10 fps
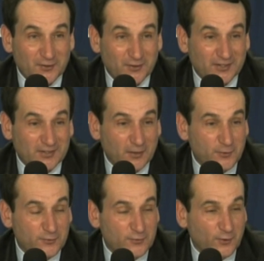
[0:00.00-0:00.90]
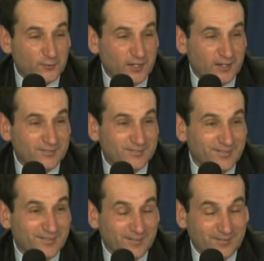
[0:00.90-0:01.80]
like that. We've known that,
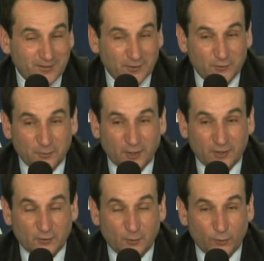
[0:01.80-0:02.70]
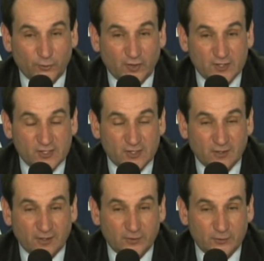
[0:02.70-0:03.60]
you know, throughout the whole season.
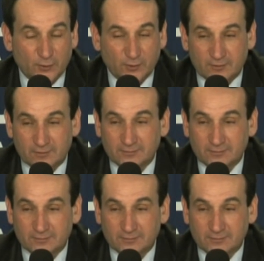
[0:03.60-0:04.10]
You have to do it